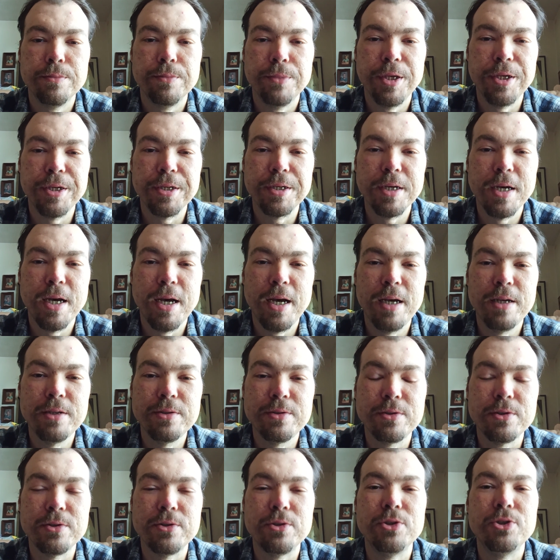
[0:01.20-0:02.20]
Hey
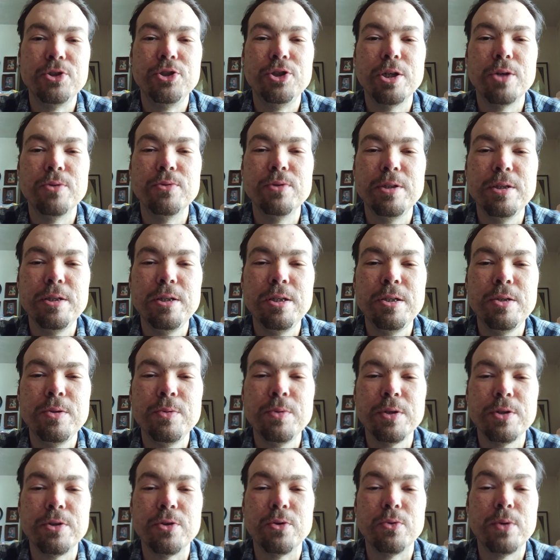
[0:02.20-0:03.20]
guys, this is Joe D
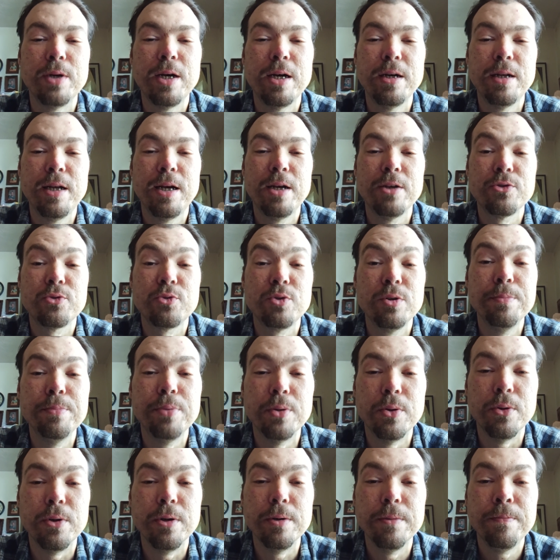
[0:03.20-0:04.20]
with the Roundhouse
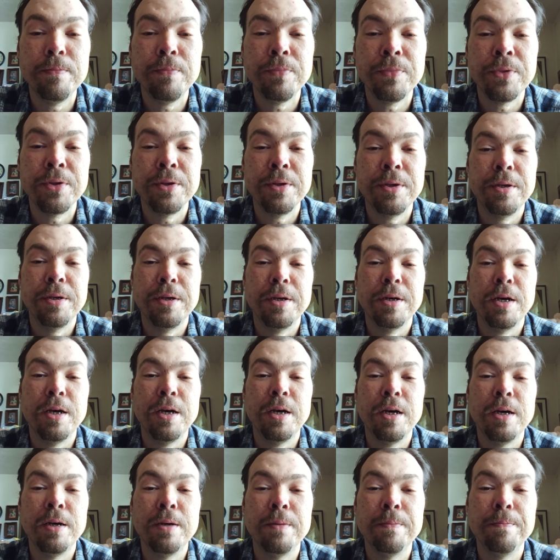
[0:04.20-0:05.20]
Report.
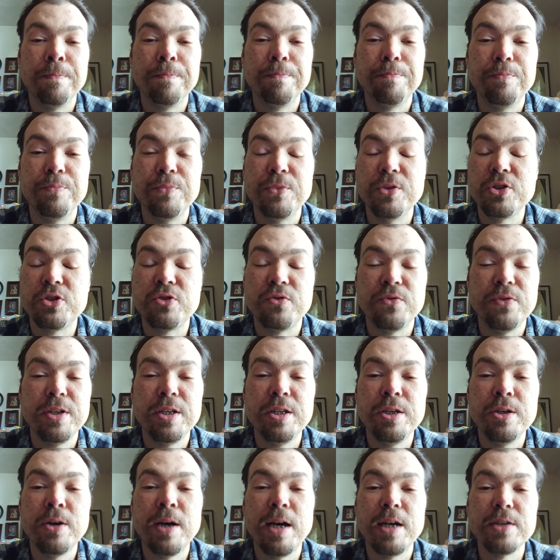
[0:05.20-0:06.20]
This
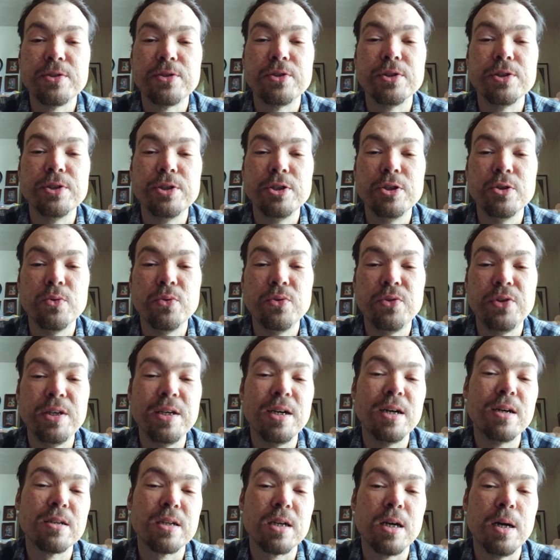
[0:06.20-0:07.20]
video has to deal with the
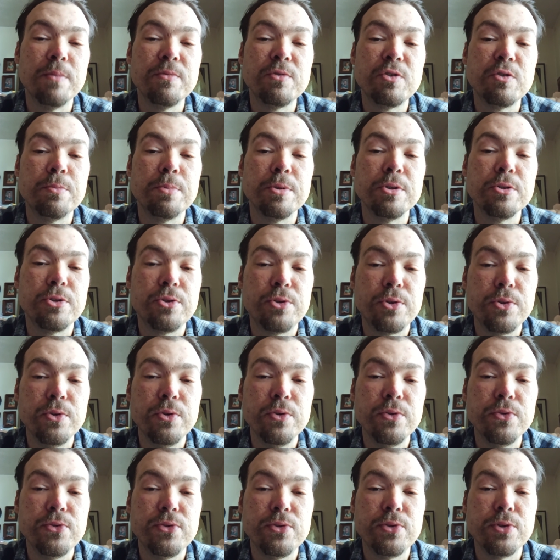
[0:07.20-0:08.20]
uncomfortable
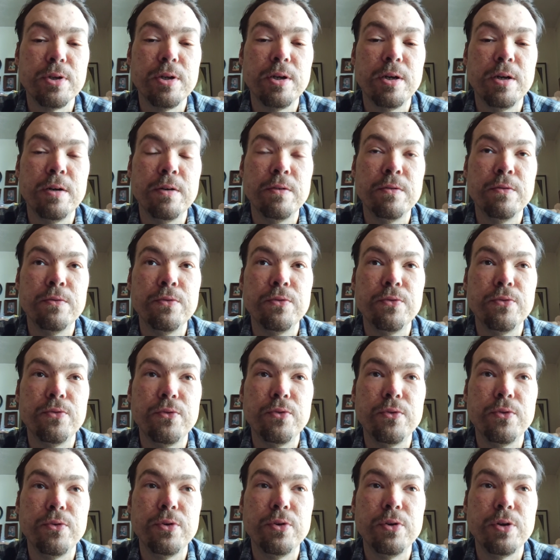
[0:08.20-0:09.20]
truths of
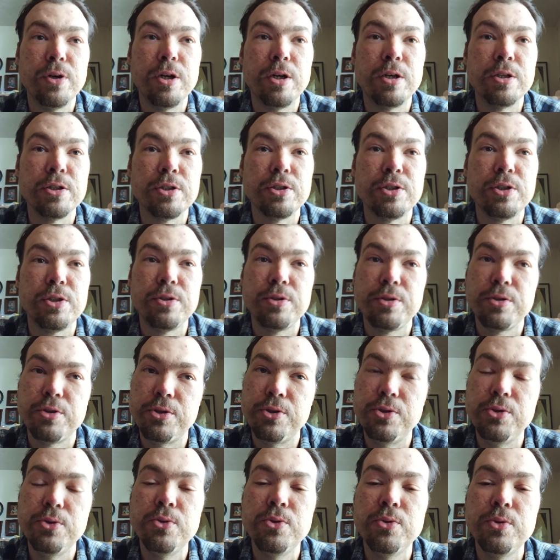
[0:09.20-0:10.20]

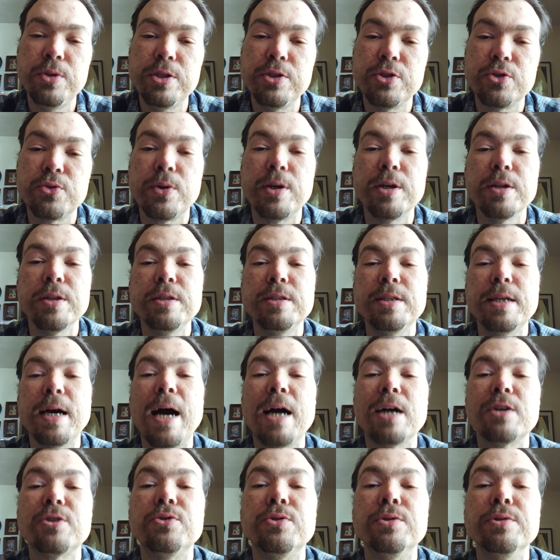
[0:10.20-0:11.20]
two Israeli
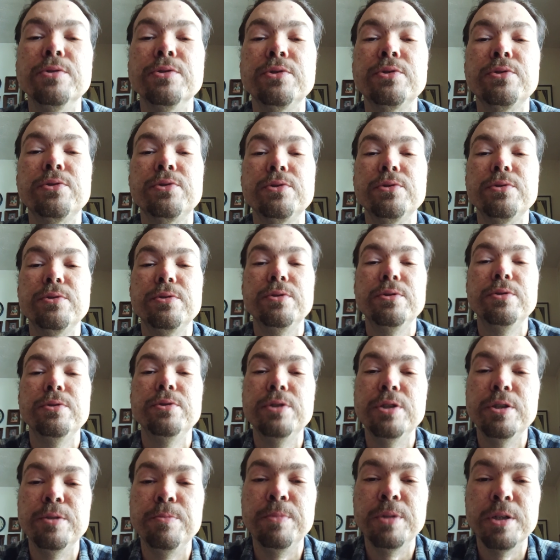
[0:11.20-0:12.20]
doctrines
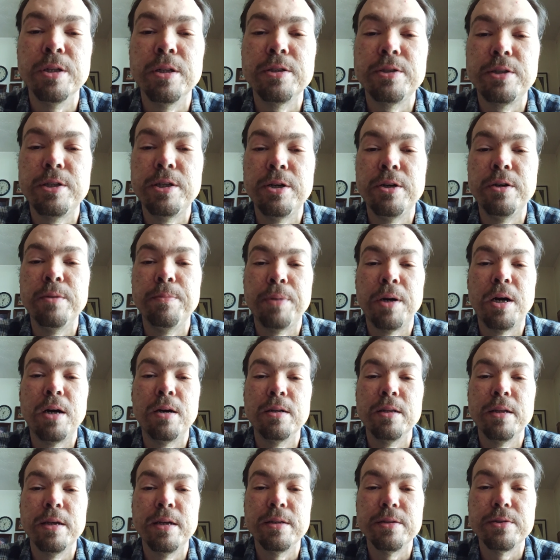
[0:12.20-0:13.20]
in military
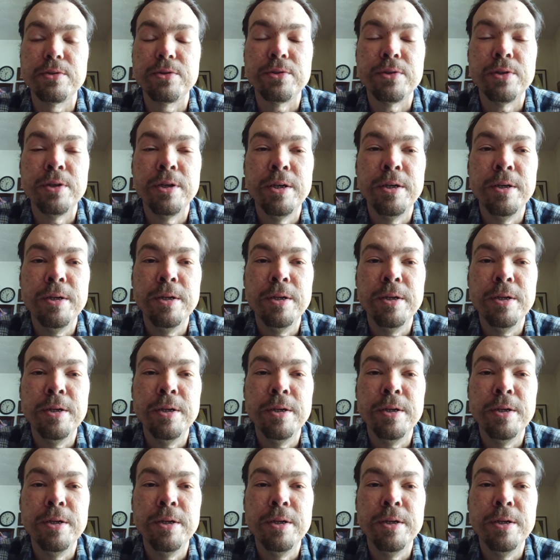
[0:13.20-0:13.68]
parlance